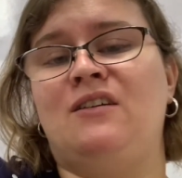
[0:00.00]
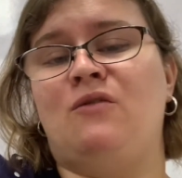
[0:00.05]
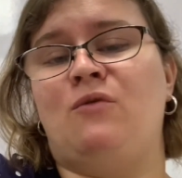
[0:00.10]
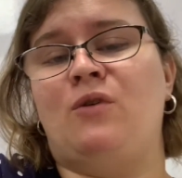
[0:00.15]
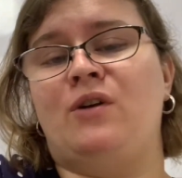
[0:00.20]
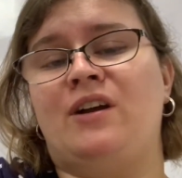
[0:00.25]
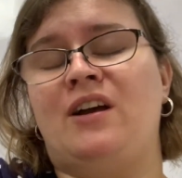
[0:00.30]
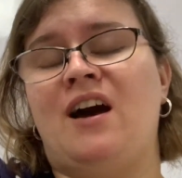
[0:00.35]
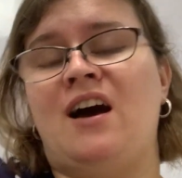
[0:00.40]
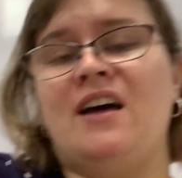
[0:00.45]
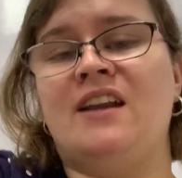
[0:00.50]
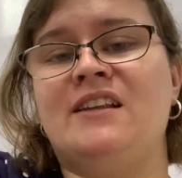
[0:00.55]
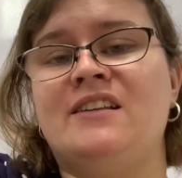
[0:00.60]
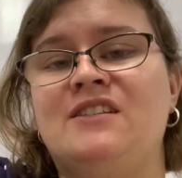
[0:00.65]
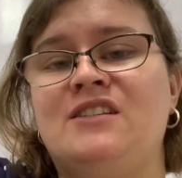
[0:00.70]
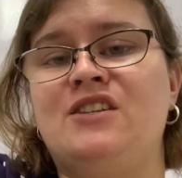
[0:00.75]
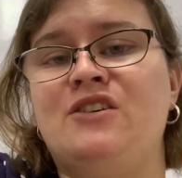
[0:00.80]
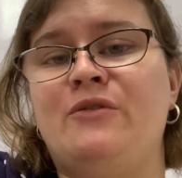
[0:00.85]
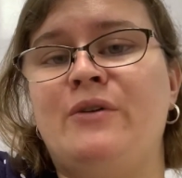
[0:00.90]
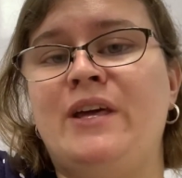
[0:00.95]
what God is
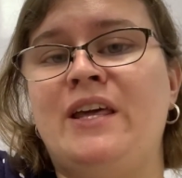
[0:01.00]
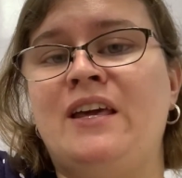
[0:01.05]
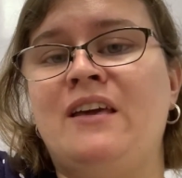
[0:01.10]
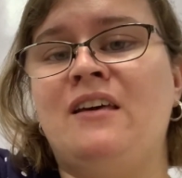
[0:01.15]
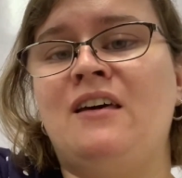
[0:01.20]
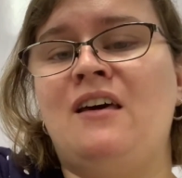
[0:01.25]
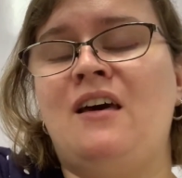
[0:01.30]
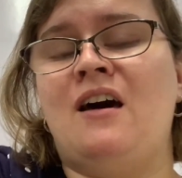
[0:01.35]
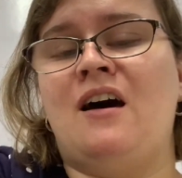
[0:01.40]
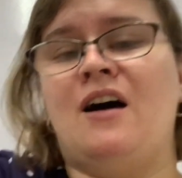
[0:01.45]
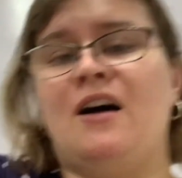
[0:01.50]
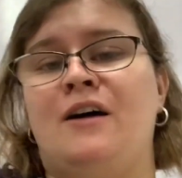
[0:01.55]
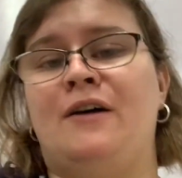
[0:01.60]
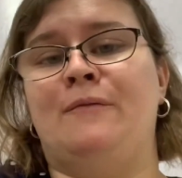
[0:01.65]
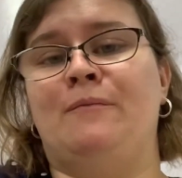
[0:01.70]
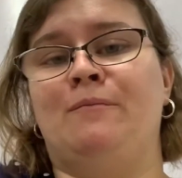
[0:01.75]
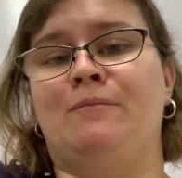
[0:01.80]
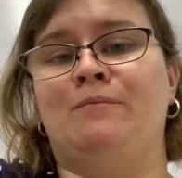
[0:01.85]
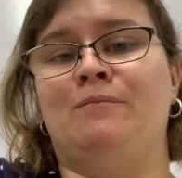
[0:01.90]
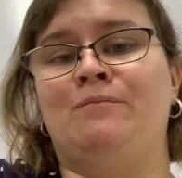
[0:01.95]
doing,
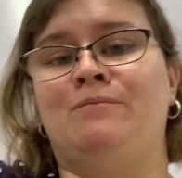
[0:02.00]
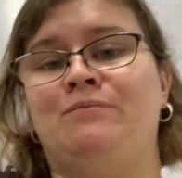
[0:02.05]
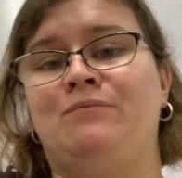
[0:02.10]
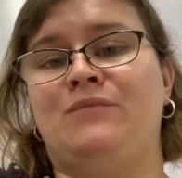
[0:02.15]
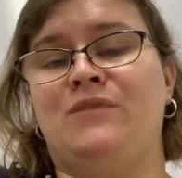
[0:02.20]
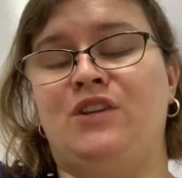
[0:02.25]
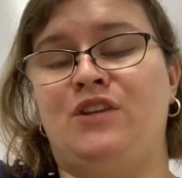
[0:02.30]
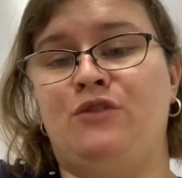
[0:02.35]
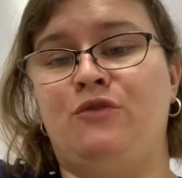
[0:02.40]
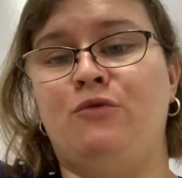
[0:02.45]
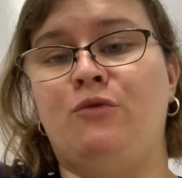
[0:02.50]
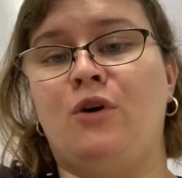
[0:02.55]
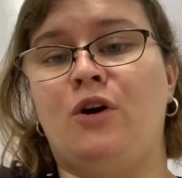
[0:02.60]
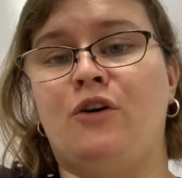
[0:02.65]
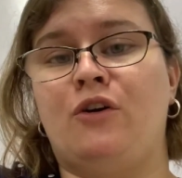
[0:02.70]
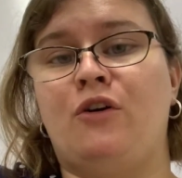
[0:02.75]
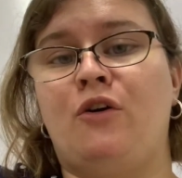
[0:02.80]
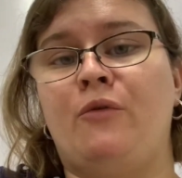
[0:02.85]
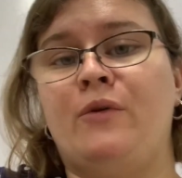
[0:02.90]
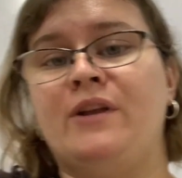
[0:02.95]
um, you are
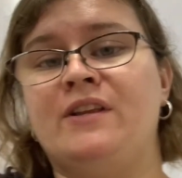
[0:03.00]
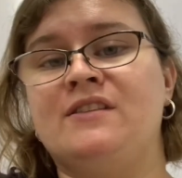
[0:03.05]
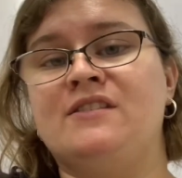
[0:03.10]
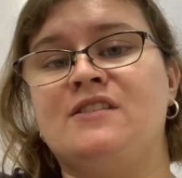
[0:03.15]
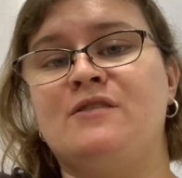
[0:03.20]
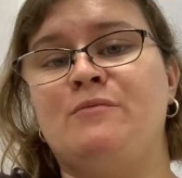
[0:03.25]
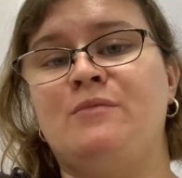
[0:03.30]
going to